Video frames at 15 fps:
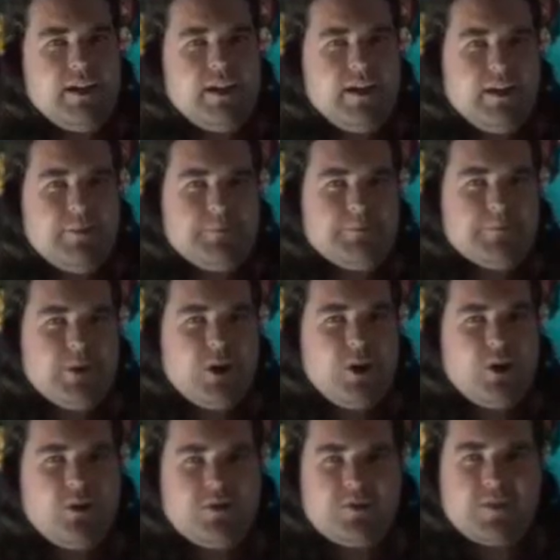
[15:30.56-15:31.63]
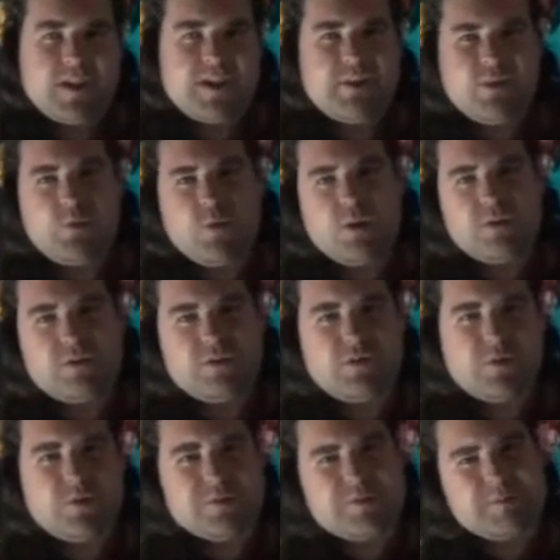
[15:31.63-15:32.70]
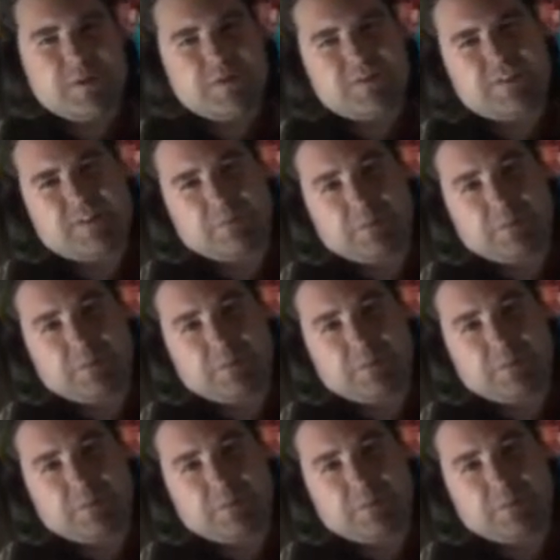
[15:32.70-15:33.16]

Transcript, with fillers: Um, aren't they the ones who are supposed